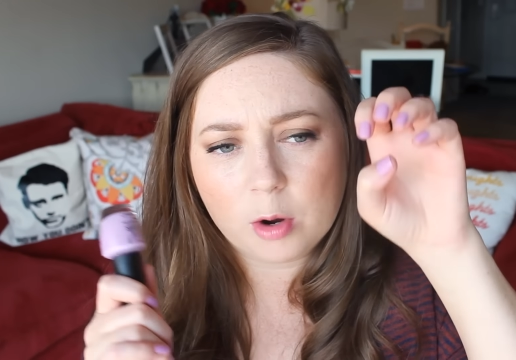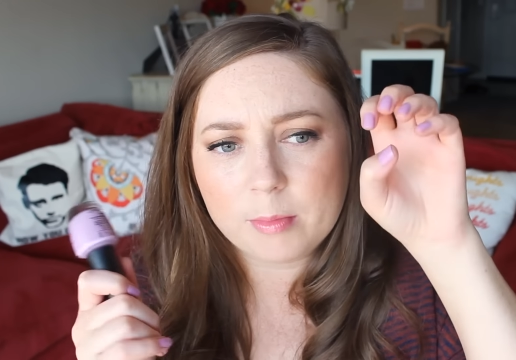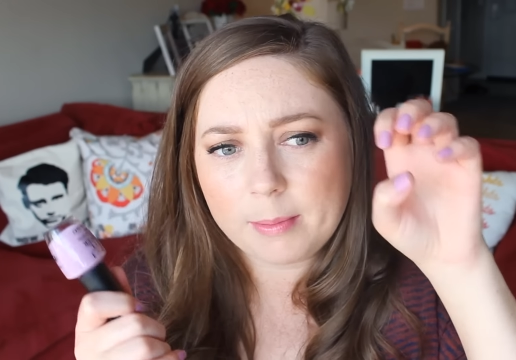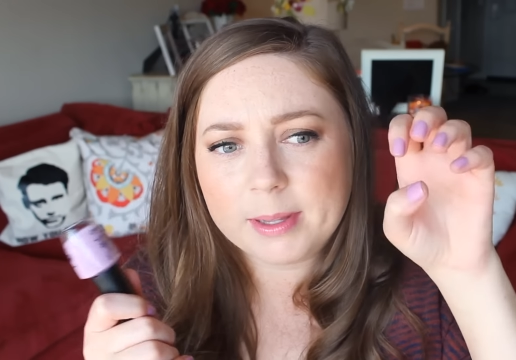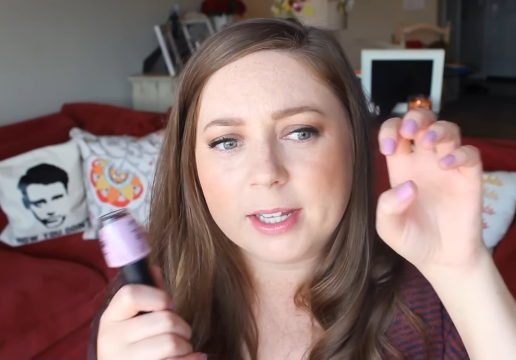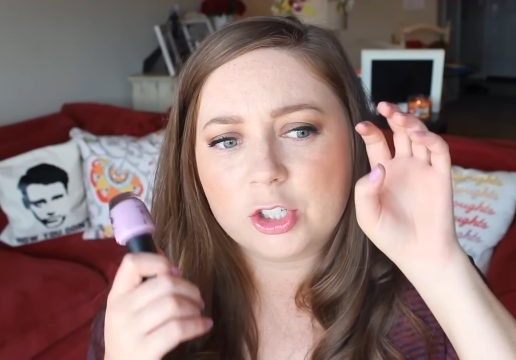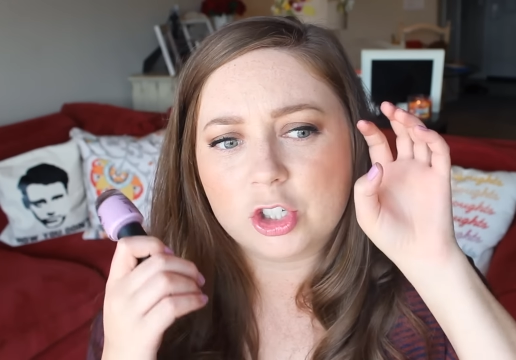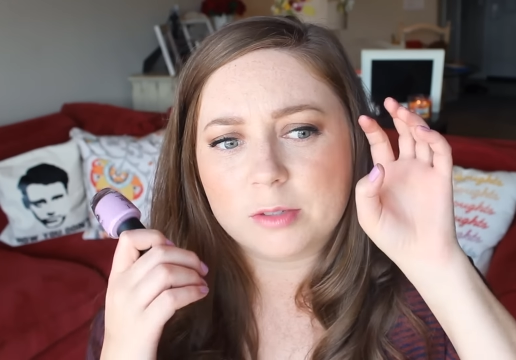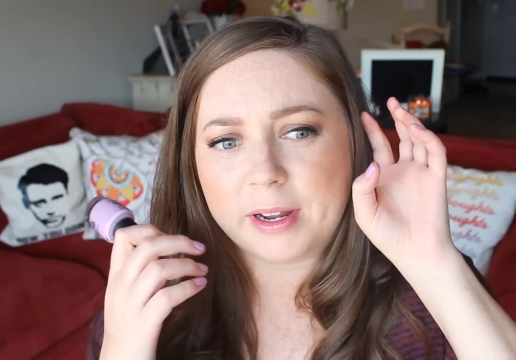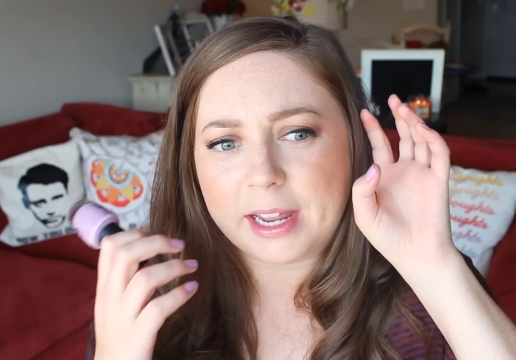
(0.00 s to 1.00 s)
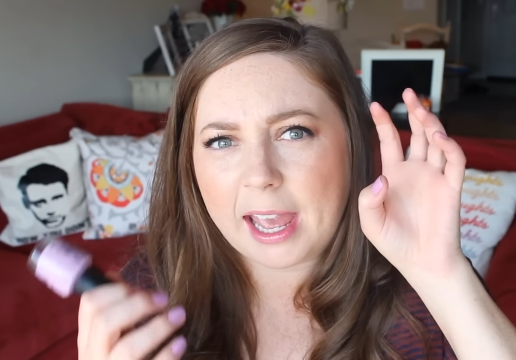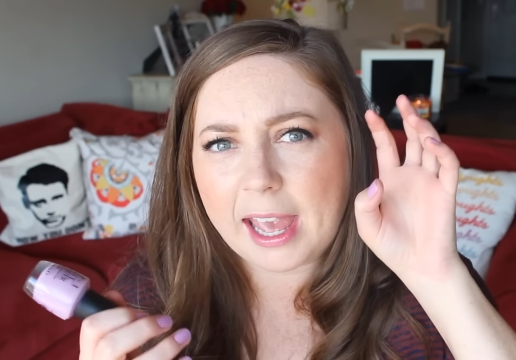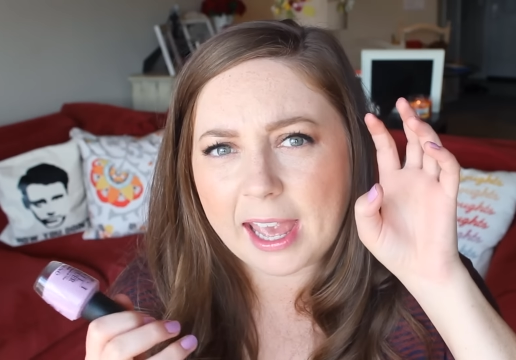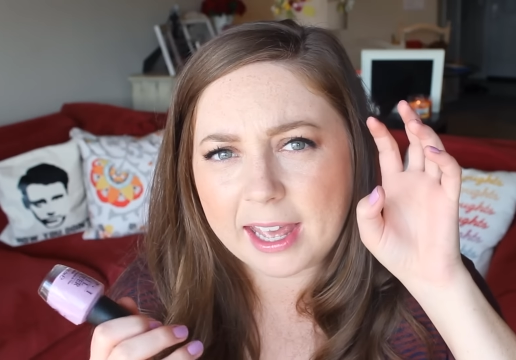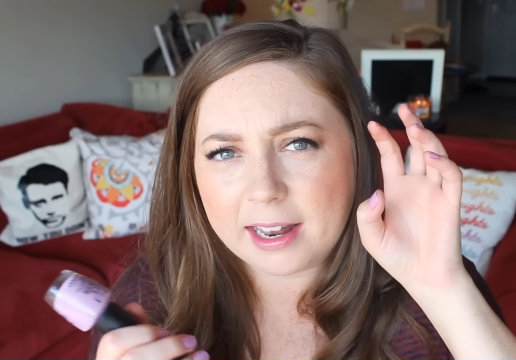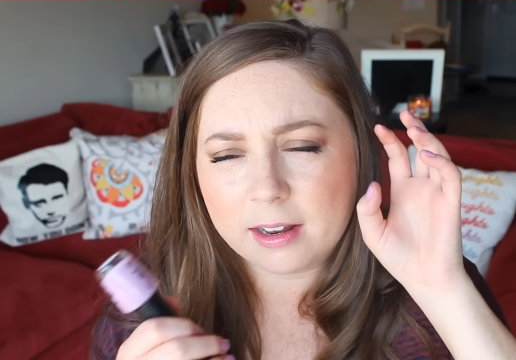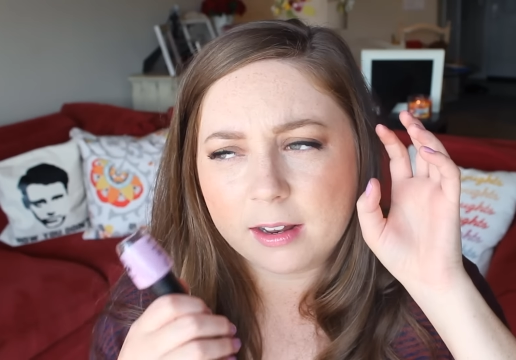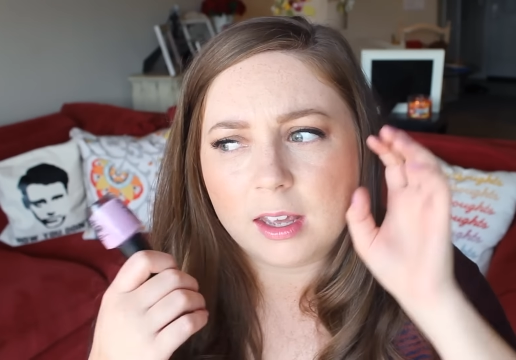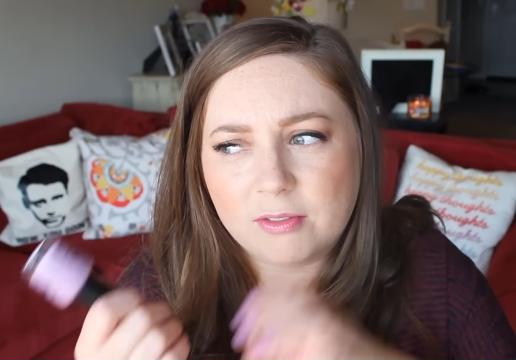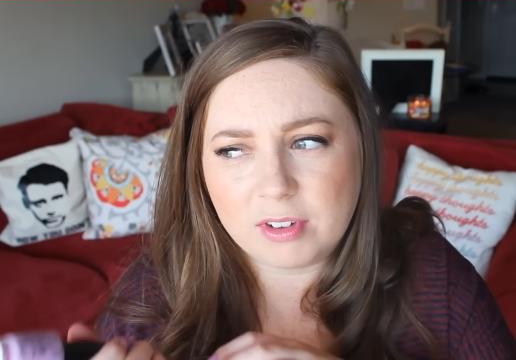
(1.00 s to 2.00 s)
Speaker 1: Or maybe that's just my head
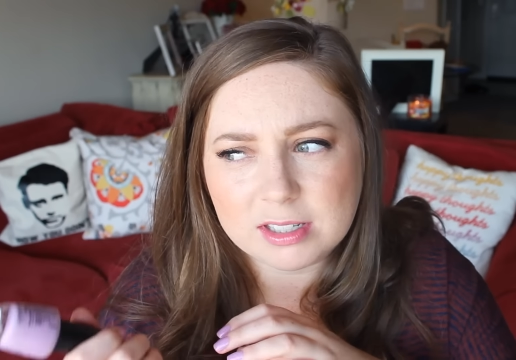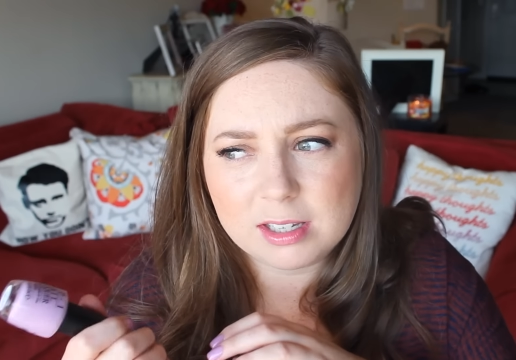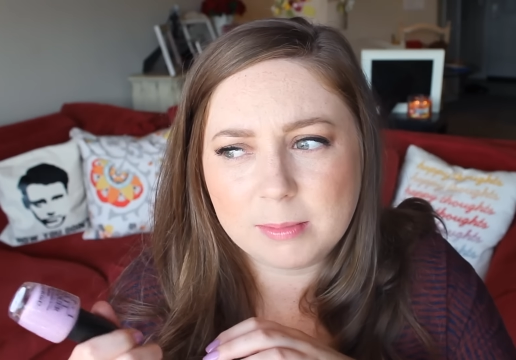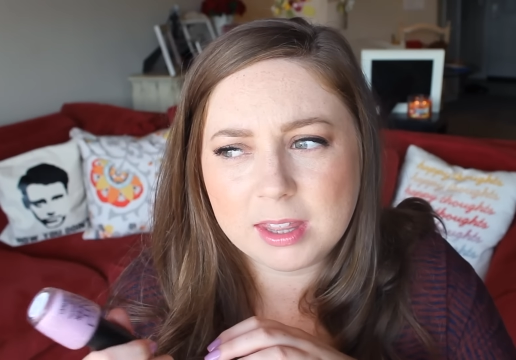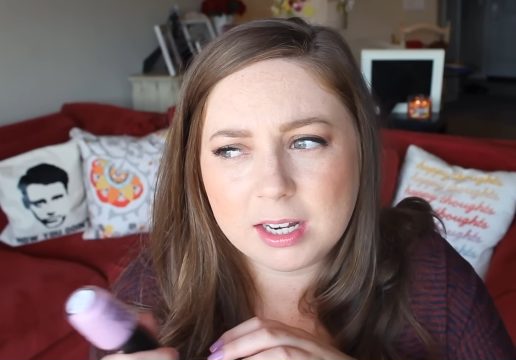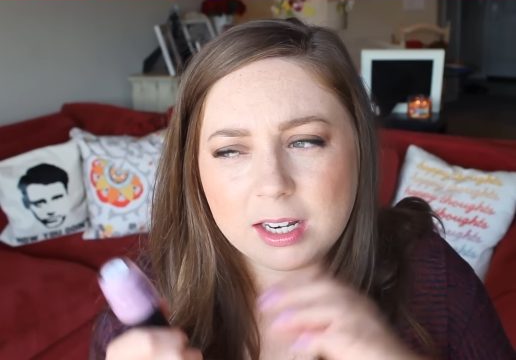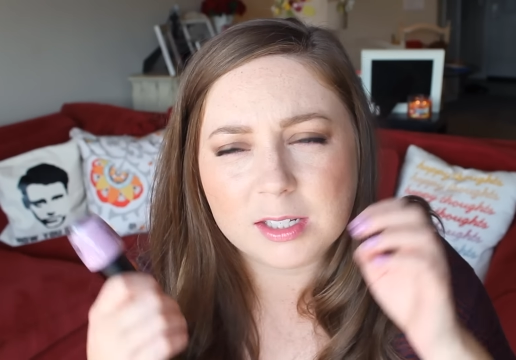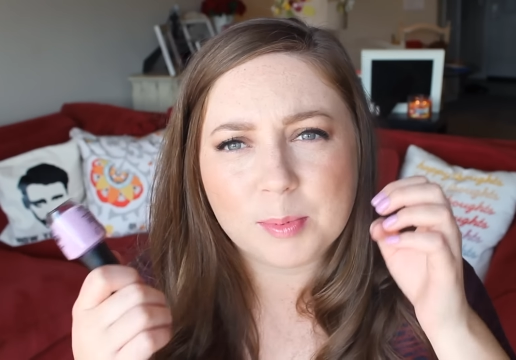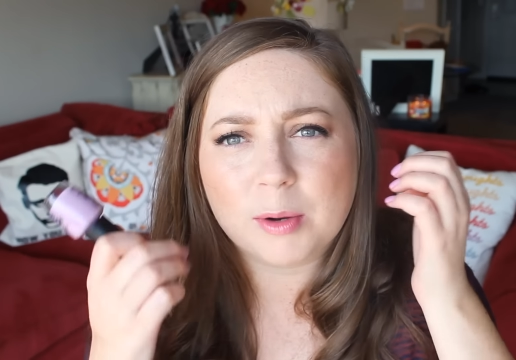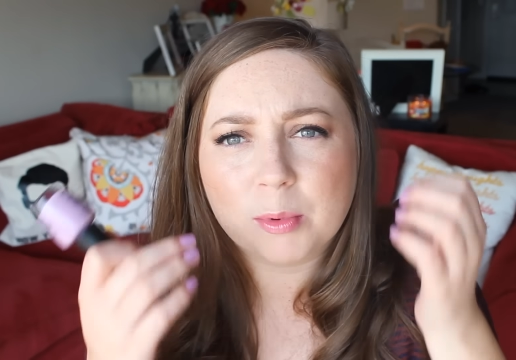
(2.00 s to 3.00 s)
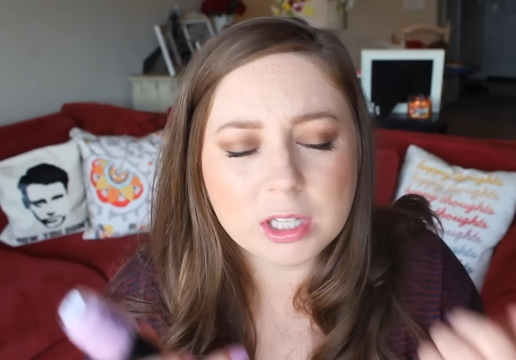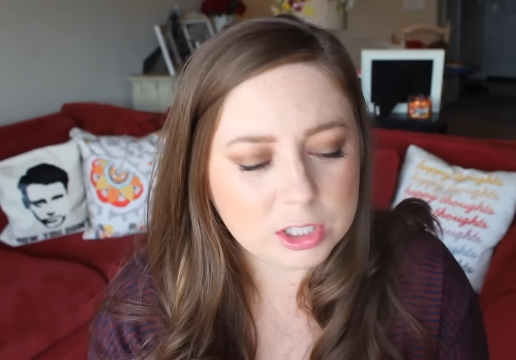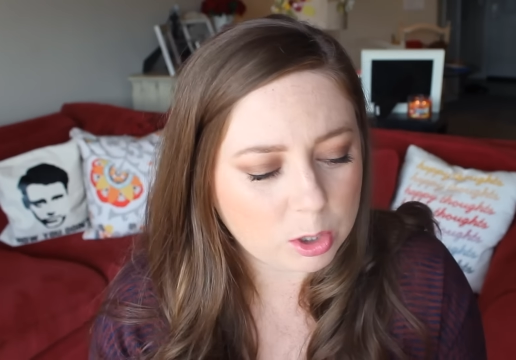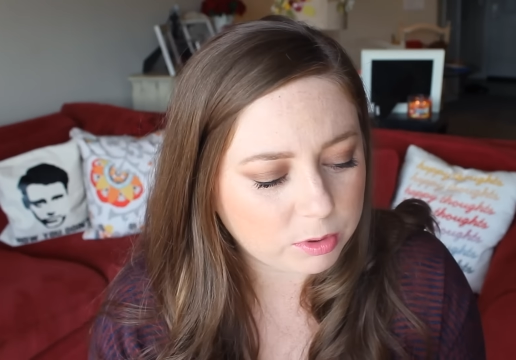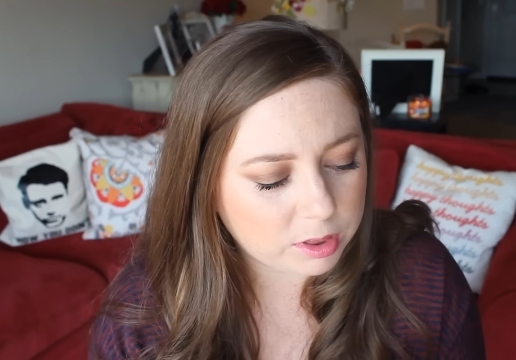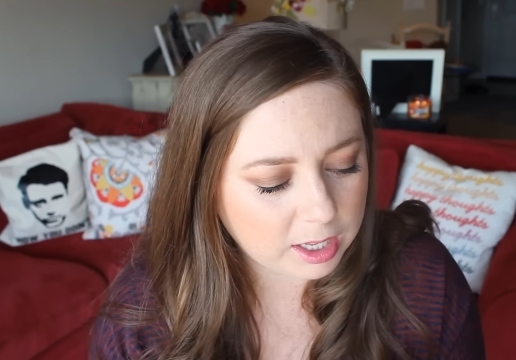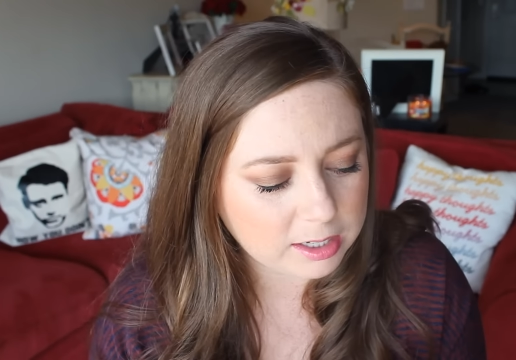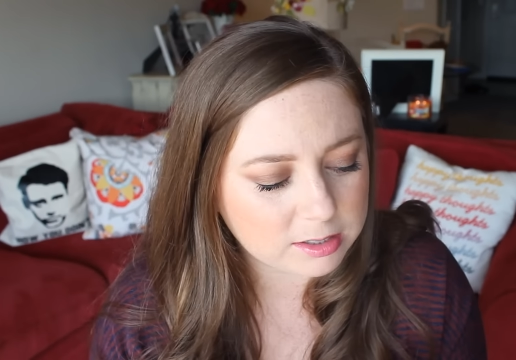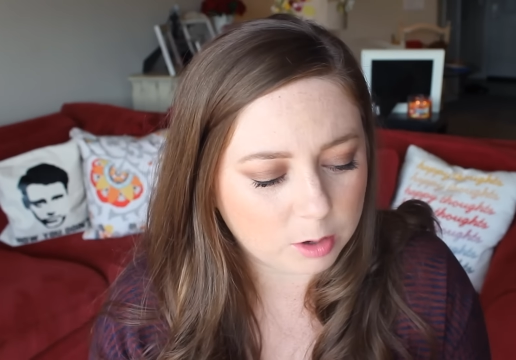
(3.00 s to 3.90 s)
convincing me that it is, but I really don't think